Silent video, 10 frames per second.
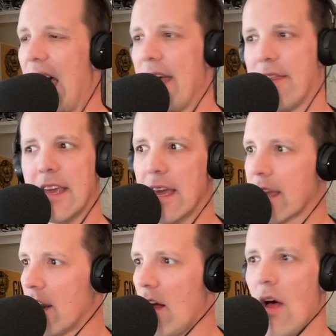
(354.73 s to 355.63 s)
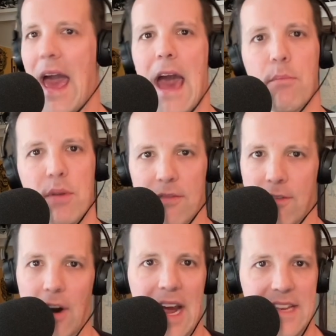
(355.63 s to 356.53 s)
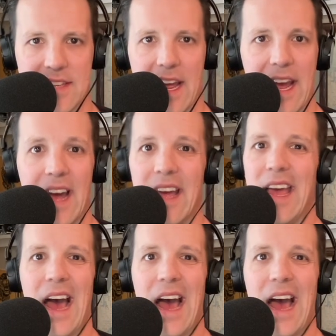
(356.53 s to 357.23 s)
I think it can all happen for Isiaih.